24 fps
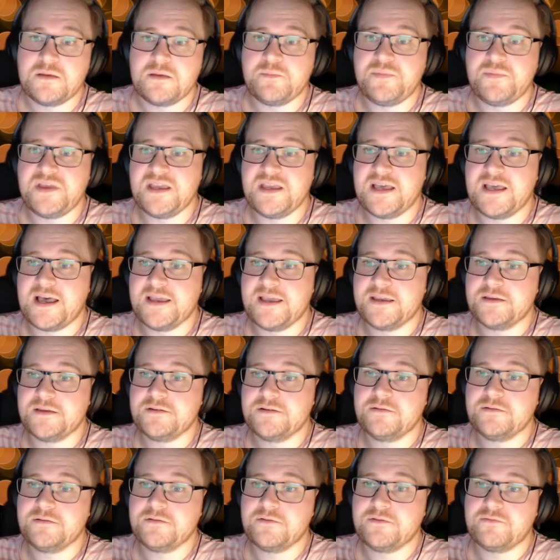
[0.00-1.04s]
Big Iron,
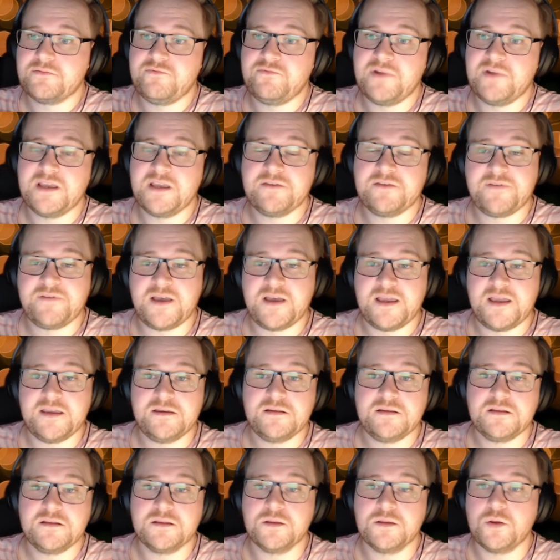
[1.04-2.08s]
Ring of
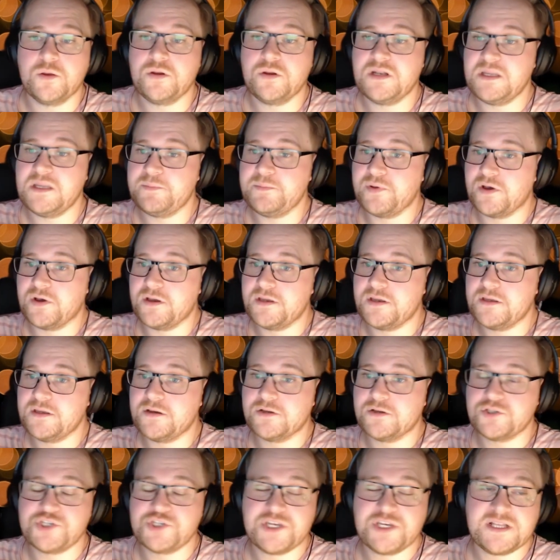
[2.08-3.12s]
Fire, Lonely Boy,
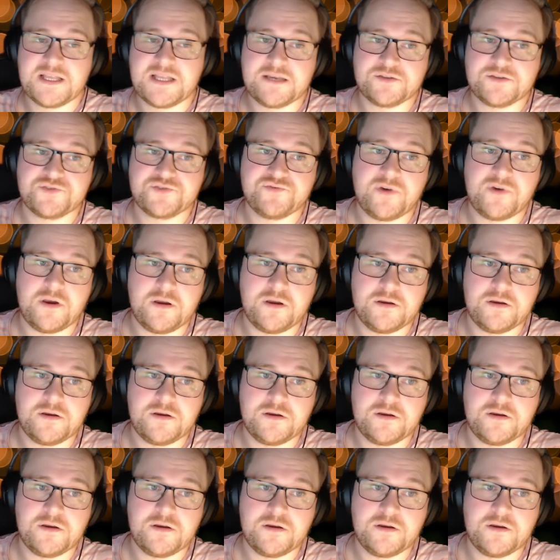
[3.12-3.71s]
or Jailhouse Rock?